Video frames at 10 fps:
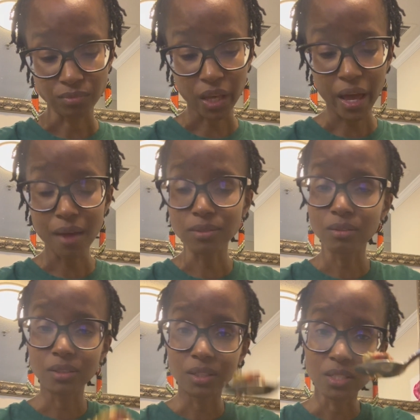
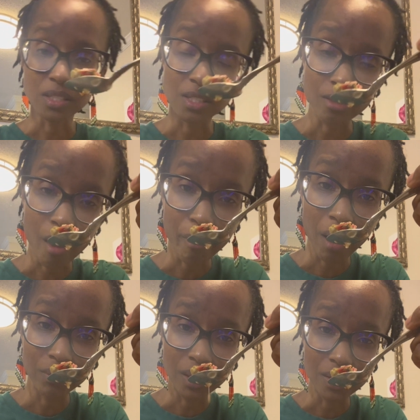Absolutely delicious. So I
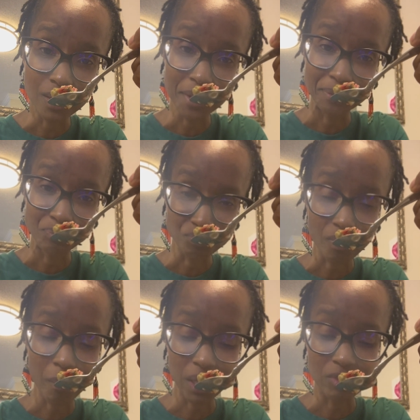probably need to
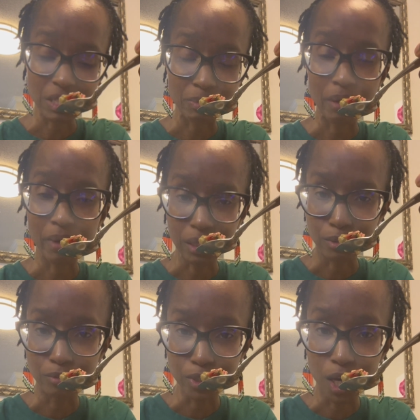make this recipe
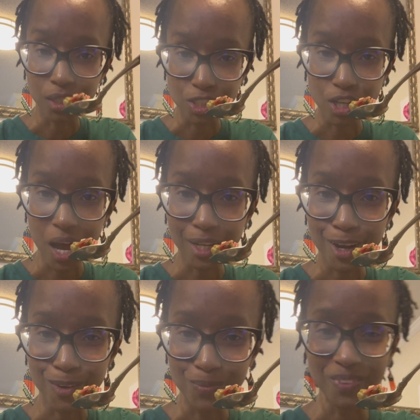available for y'all to try at
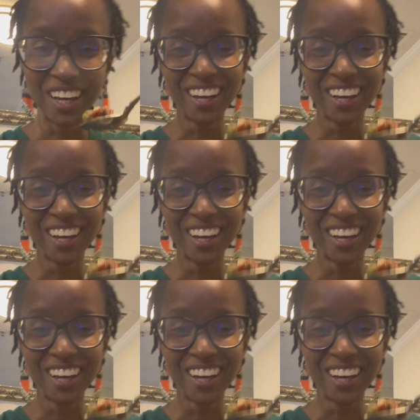home.